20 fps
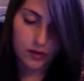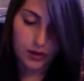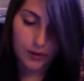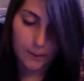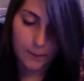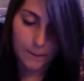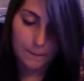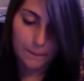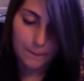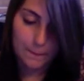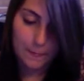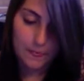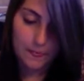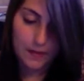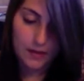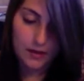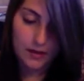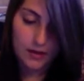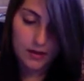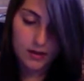I'm
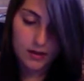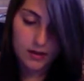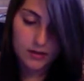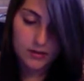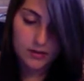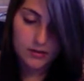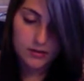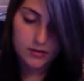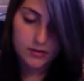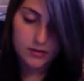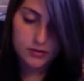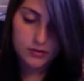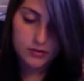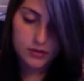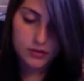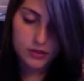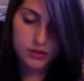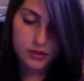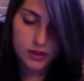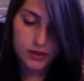drawing
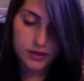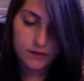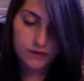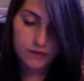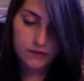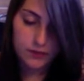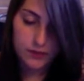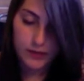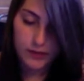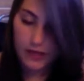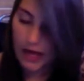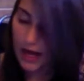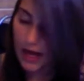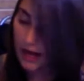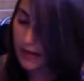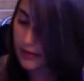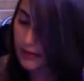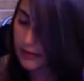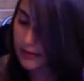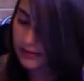
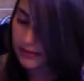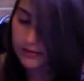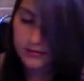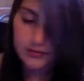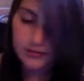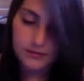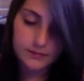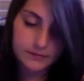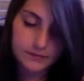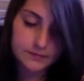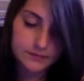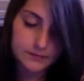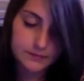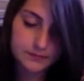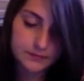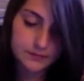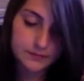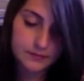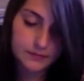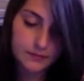straight fluid
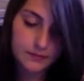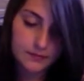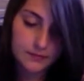lines.